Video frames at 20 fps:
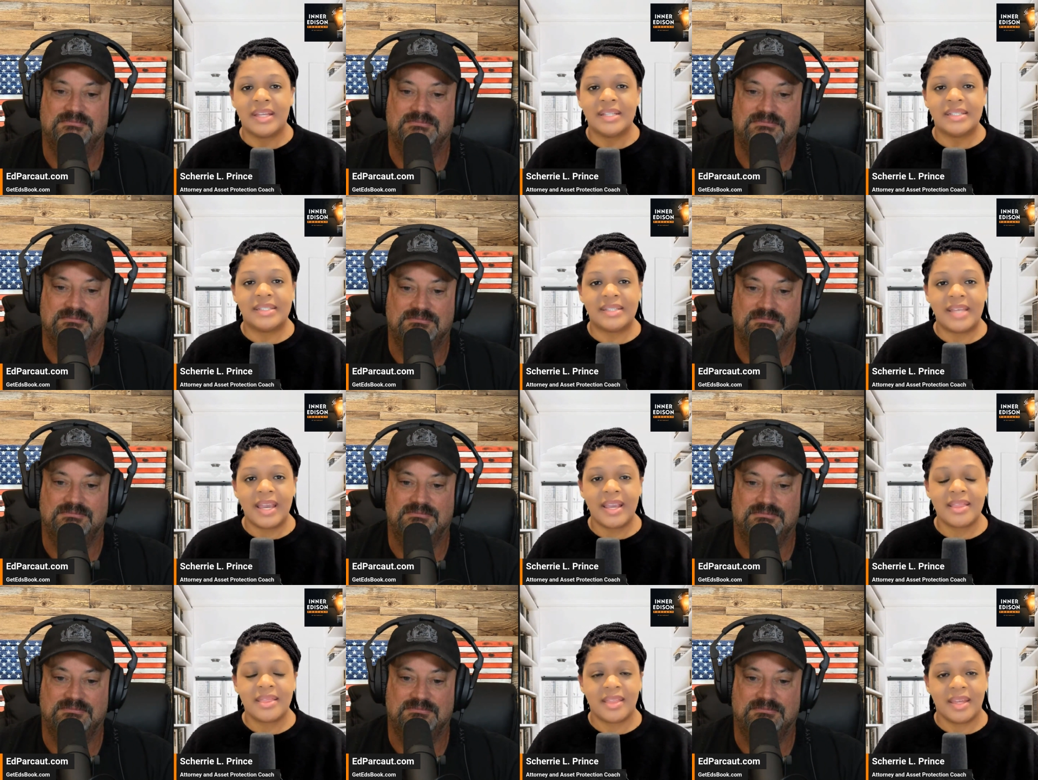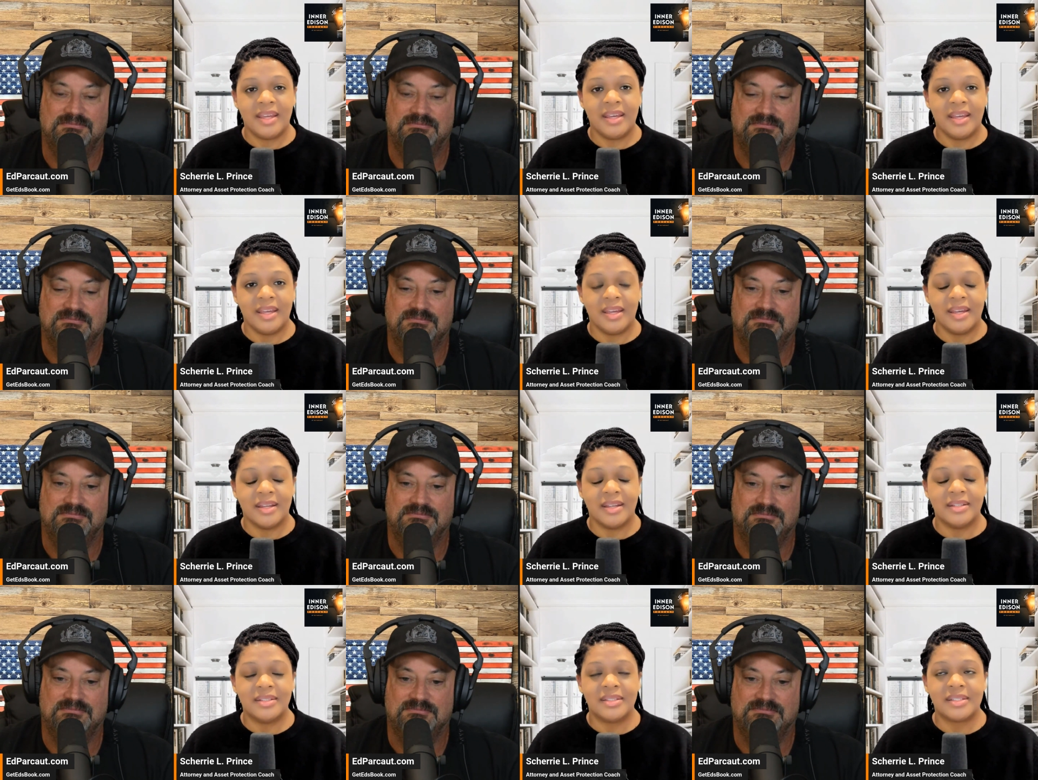Speaker 1: Second thing
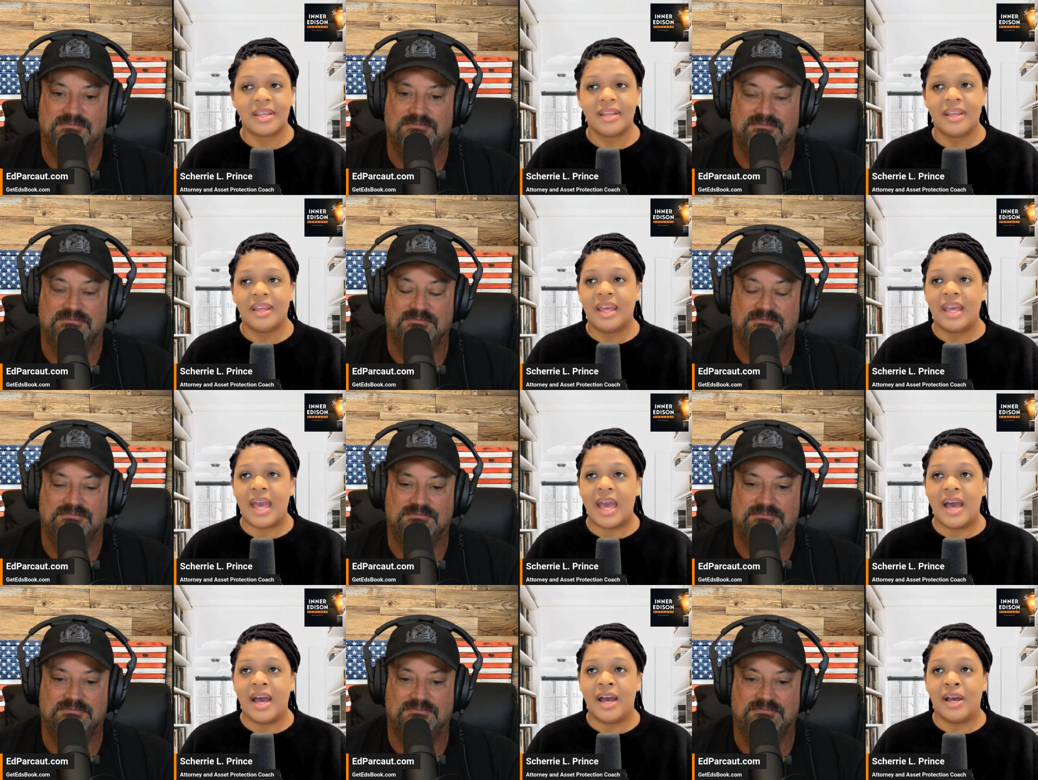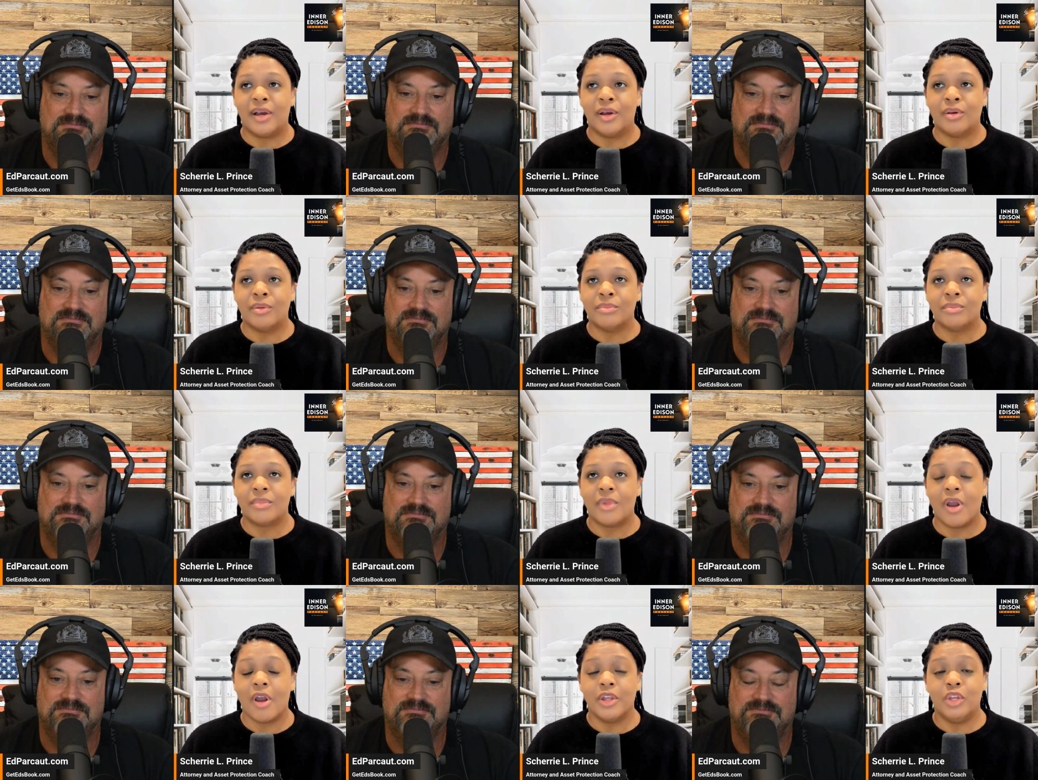is, um,